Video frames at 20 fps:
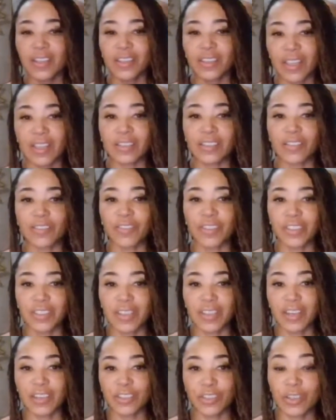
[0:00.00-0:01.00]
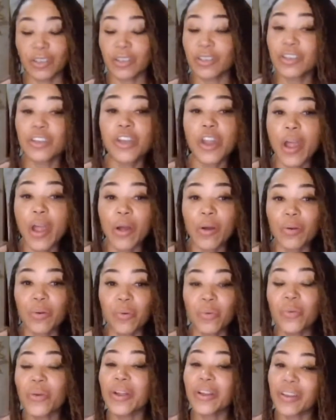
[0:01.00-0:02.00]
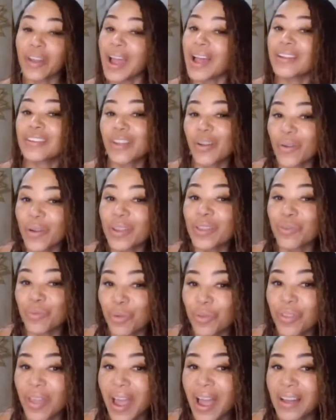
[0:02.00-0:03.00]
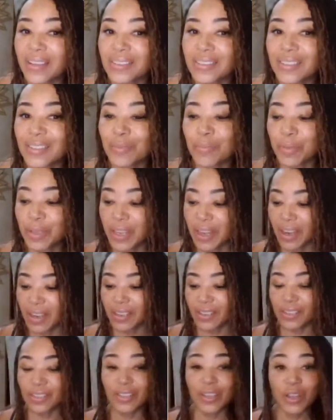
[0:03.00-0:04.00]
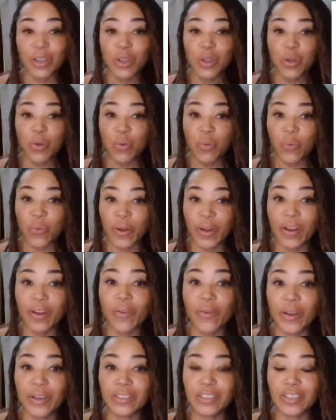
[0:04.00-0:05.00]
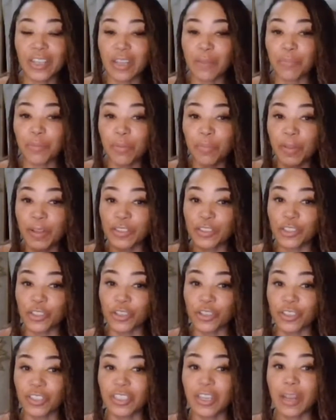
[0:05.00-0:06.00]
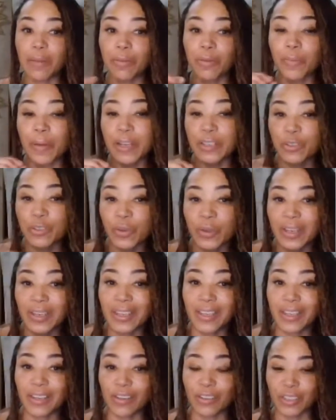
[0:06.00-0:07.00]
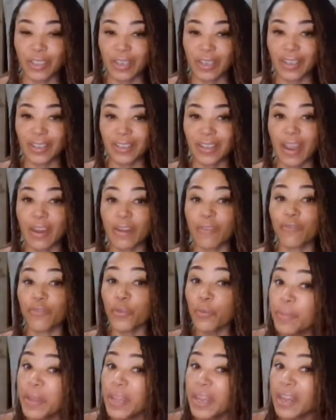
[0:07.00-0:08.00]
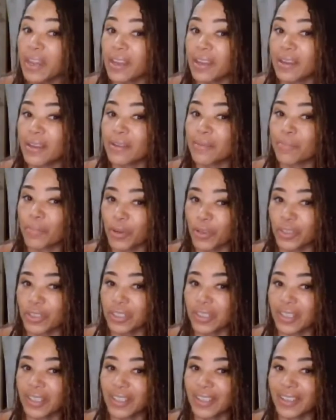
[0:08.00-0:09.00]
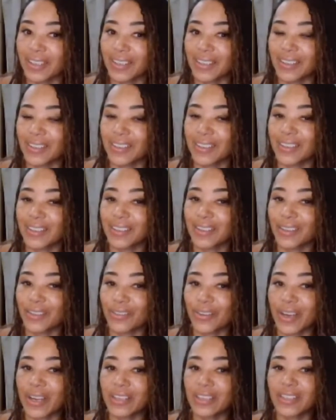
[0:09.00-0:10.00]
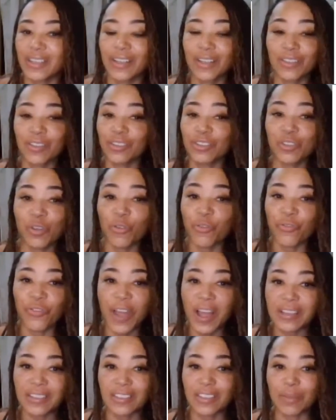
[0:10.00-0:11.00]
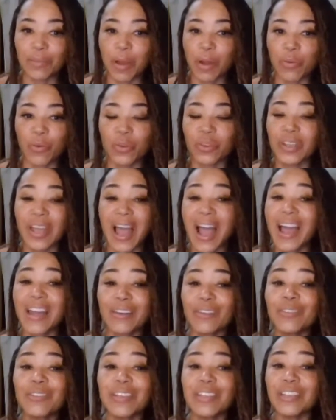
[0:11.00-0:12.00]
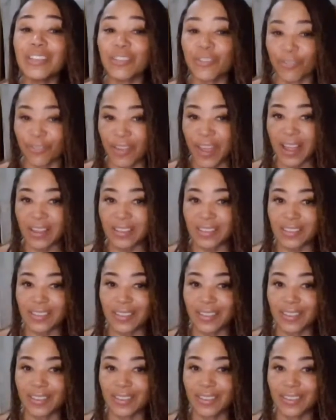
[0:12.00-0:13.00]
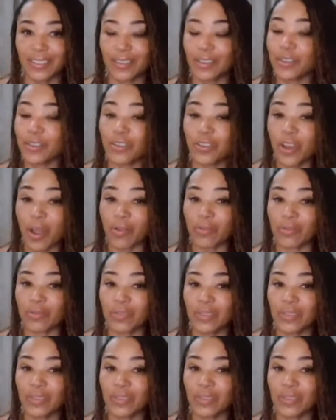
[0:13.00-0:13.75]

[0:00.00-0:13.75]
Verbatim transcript: things of this nature. No, we're not going through that, because we're going to keep the blood sugar stable by doing a ketogenic diet. For me personally, right? There's no fasting in my world. I don't need to fast. No,